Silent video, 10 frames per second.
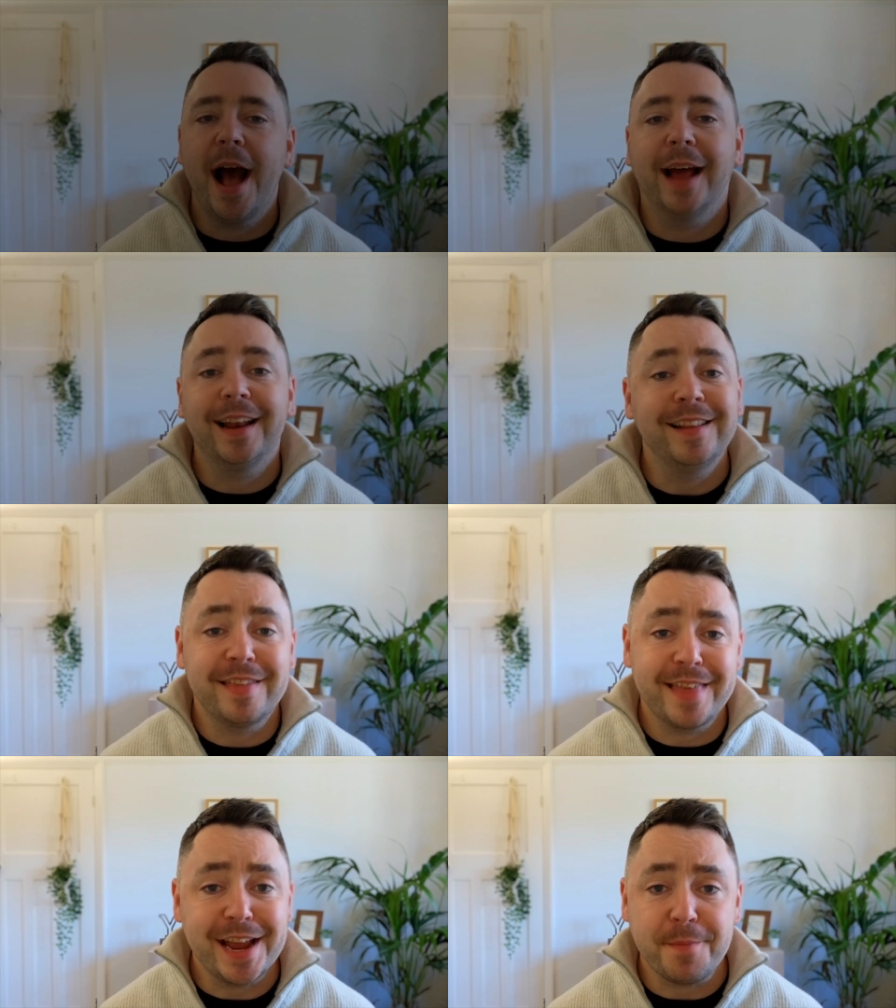I'd like to
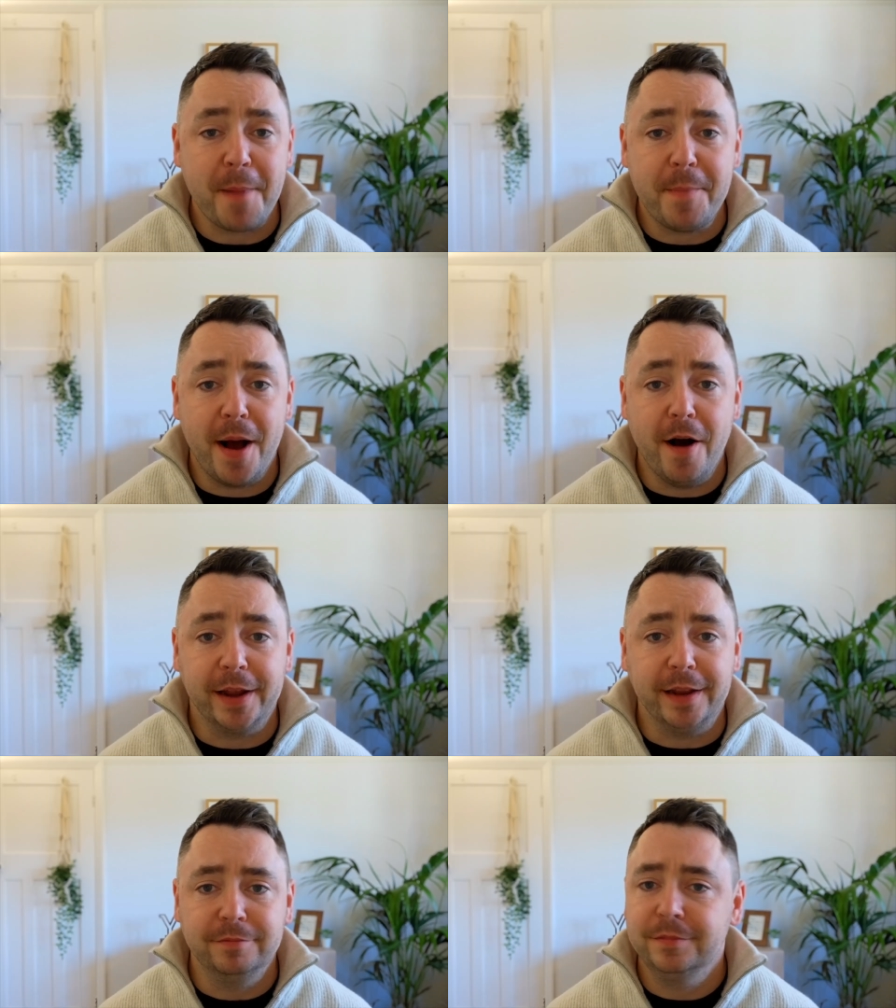thank Matt
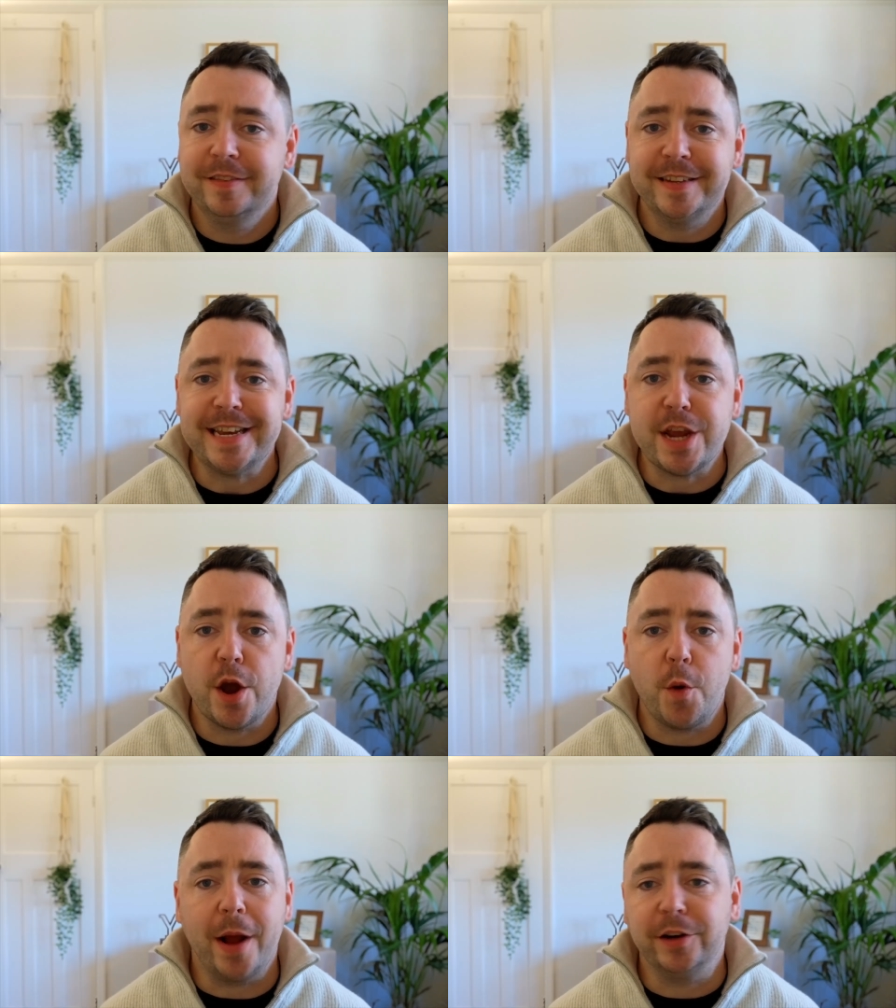Parkin,
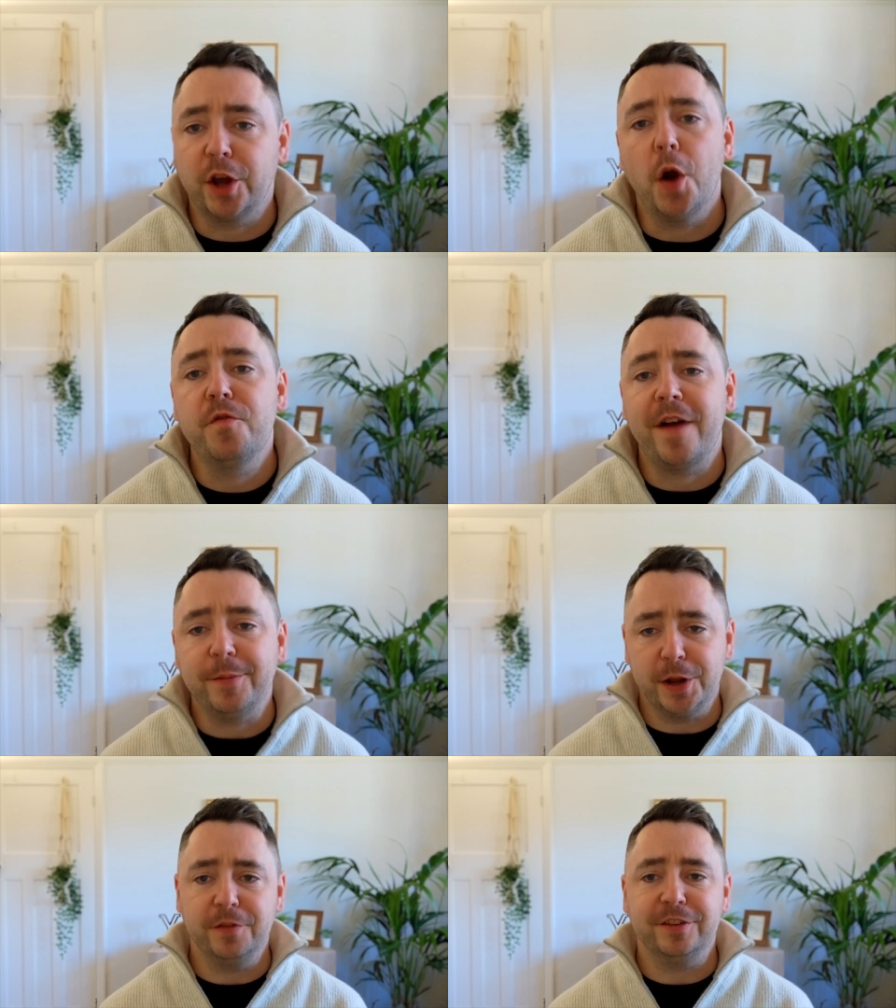CEO and
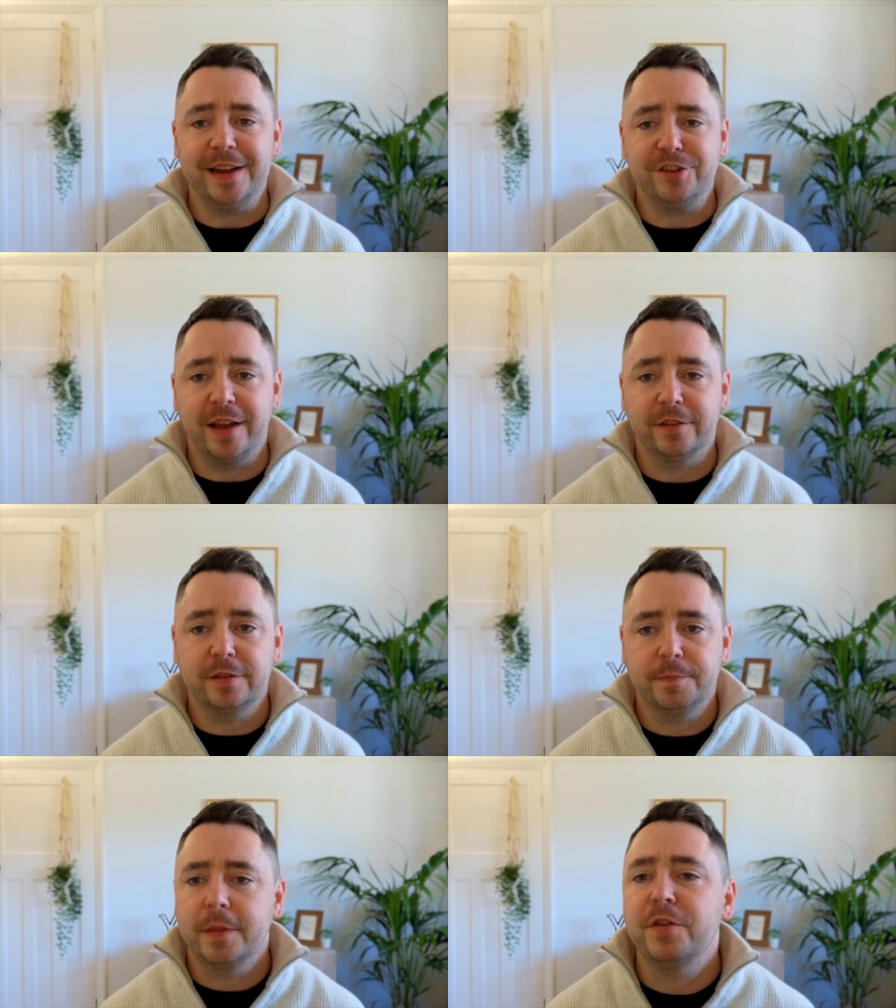co-founder of
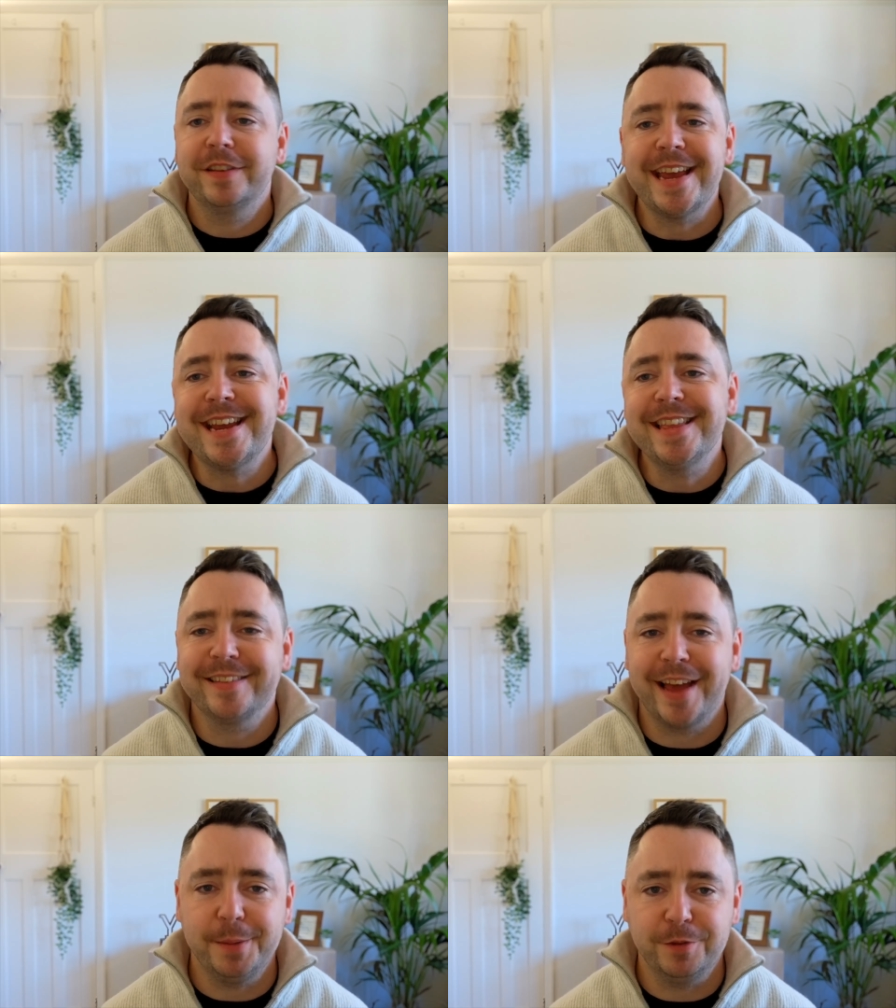Stagecast, for taking the
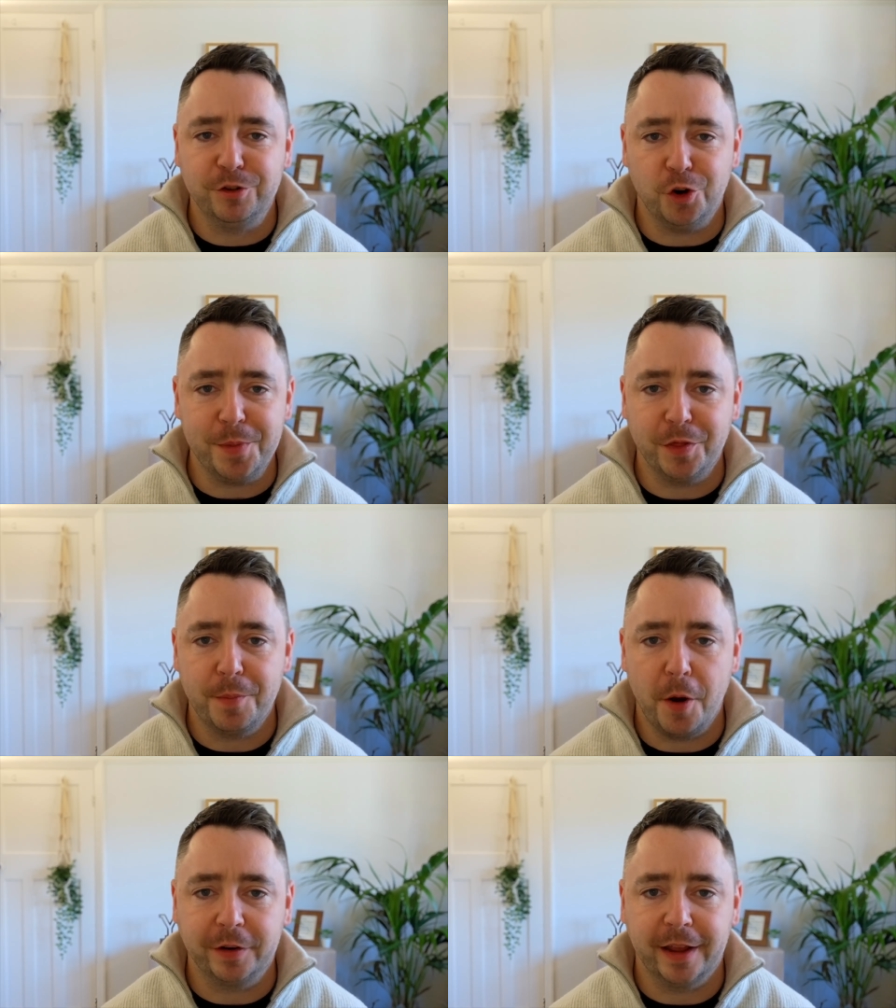time to join me on the
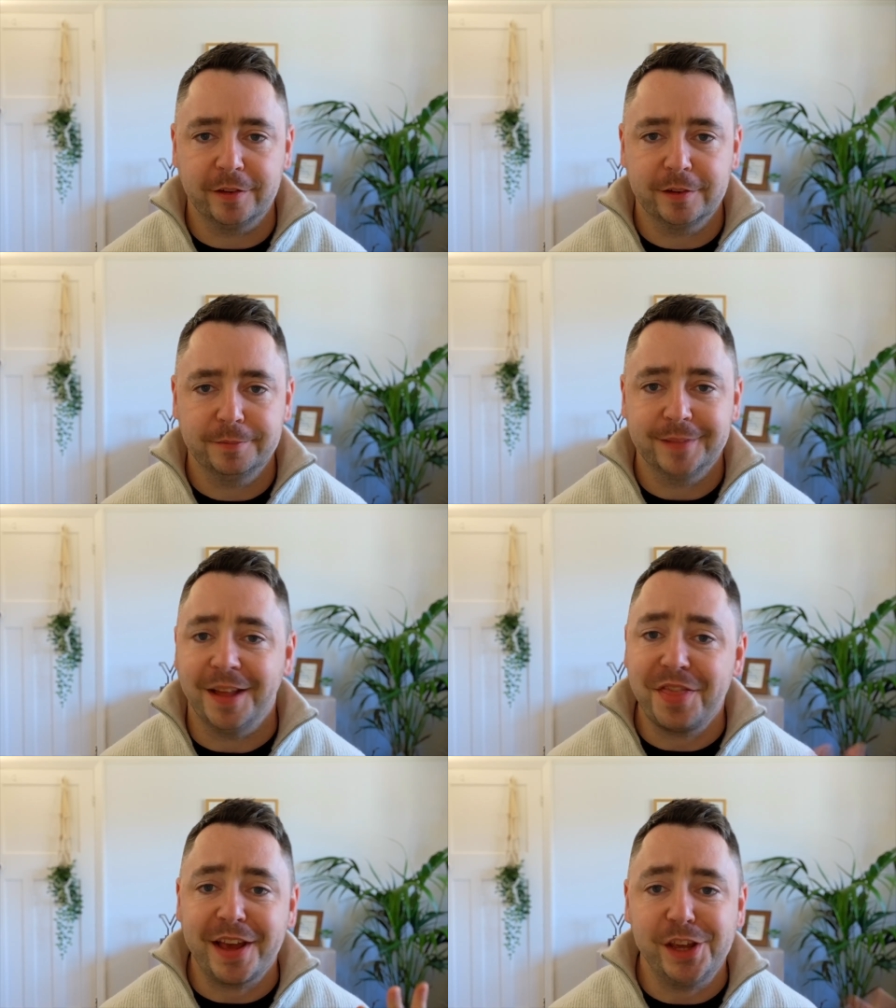podcast,
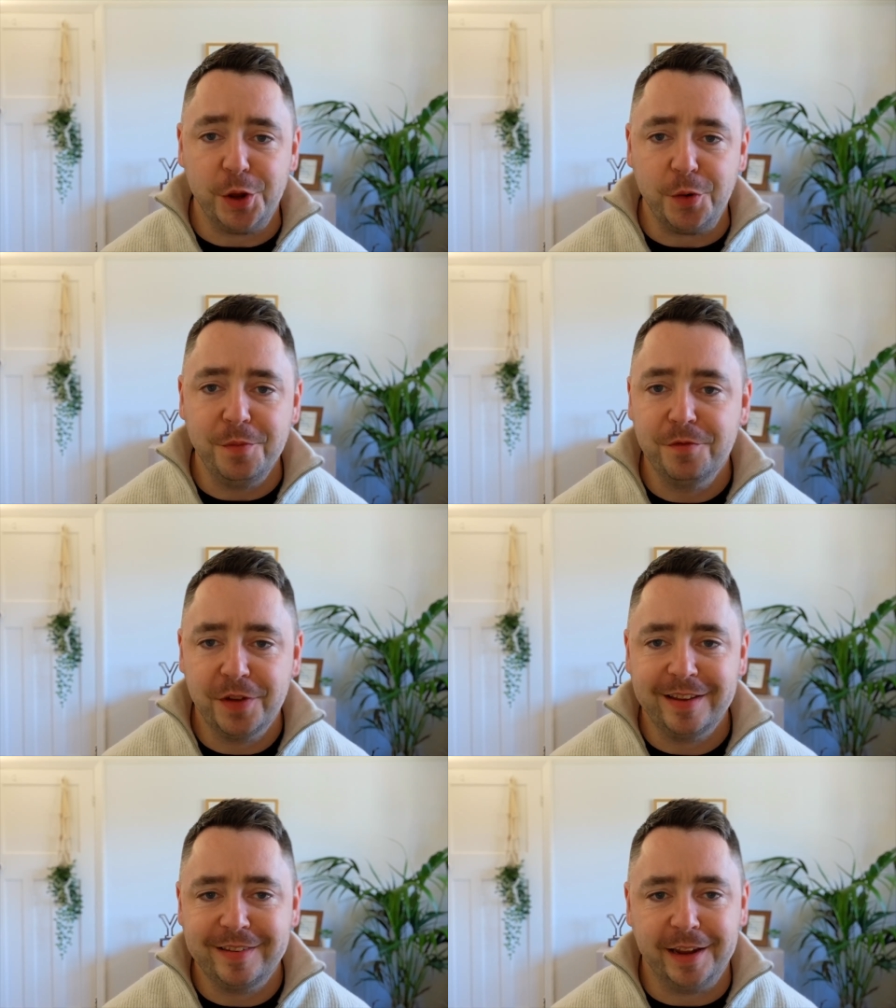and thank you for
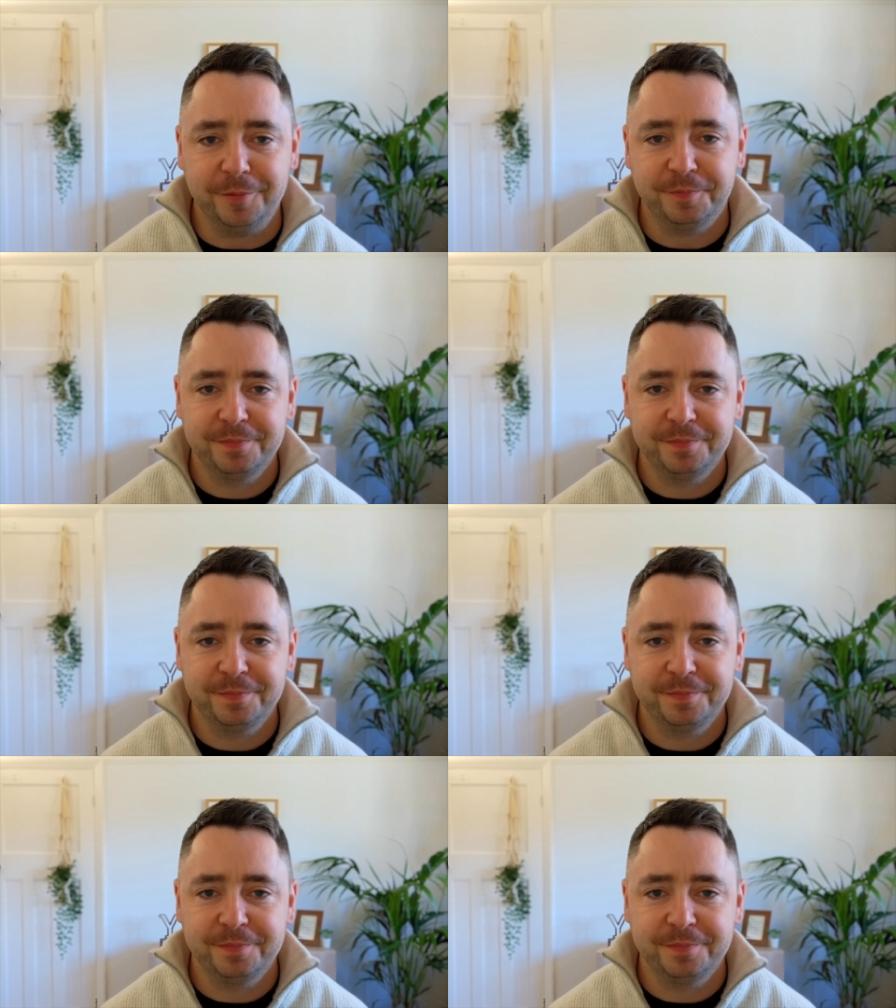listening.